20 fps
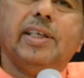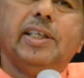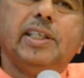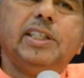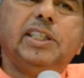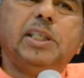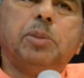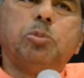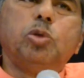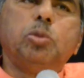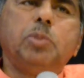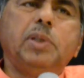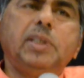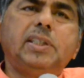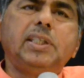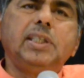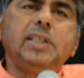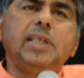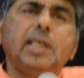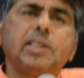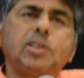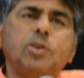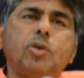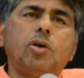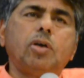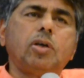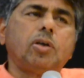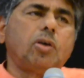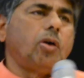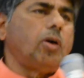The moment thing has
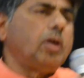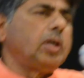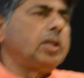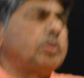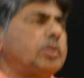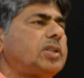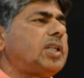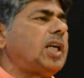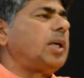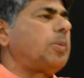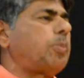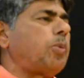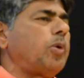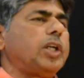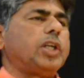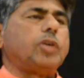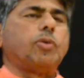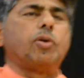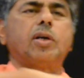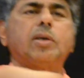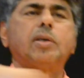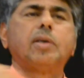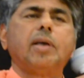gone wrong, you start pulling your...